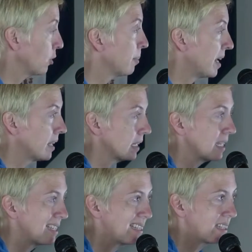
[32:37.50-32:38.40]
your body
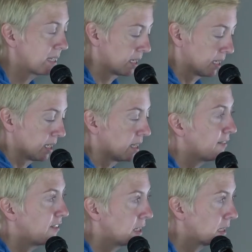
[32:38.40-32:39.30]
is the
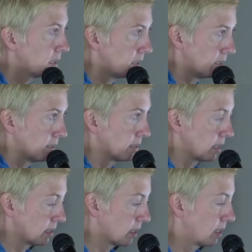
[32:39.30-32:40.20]
vehicle
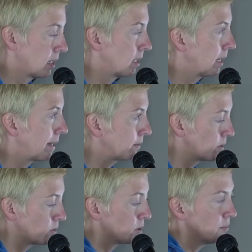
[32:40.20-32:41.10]
that's going to allow
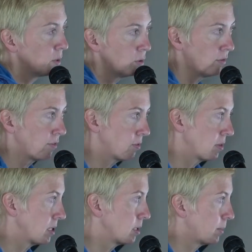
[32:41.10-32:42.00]
you to move through
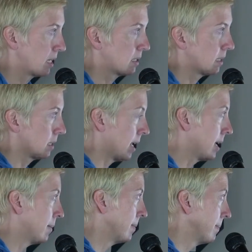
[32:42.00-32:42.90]
this space and
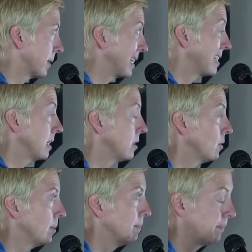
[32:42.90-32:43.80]
time
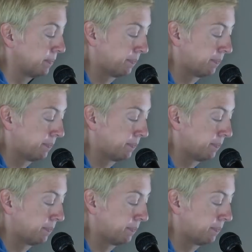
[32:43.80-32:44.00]
continuum.